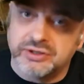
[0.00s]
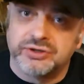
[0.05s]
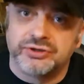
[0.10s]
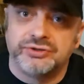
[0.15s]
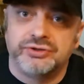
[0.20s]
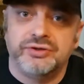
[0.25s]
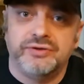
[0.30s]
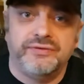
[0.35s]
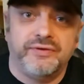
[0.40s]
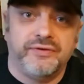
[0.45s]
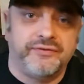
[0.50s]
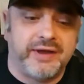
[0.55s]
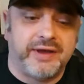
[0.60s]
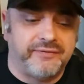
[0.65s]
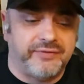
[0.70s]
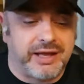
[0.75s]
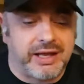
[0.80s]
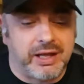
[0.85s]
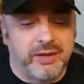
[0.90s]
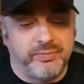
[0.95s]
two of your
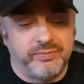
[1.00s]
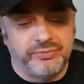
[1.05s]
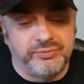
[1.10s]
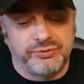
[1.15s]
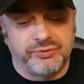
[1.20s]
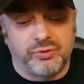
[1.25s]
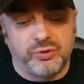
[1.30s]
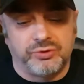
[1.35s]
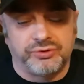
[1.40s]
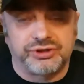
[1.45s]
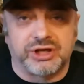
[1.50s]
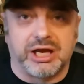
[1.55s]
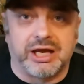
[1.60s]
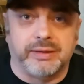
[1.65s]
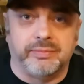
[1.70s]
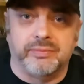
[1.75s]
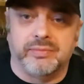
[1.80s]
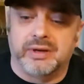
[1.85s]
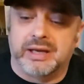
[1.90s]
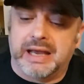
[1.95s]
favourite albums of all
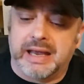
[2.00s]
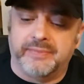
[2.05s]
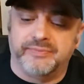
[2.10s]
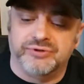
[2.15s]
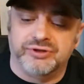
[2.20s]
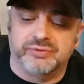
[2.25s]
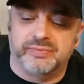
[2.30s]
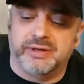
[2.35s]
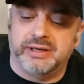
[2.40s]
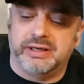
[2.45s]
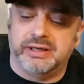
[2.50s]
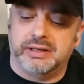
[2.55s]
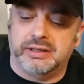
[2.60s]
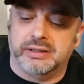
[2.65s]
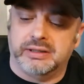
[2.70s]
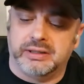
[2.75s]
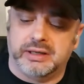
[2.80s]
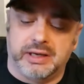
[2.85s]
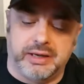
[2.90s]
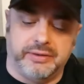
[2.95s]
time happen to be
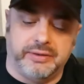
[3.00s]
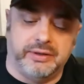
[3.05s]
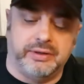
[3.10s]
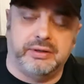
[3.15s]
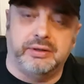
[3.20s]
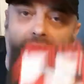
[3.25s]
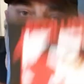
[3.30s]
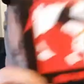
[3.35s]
either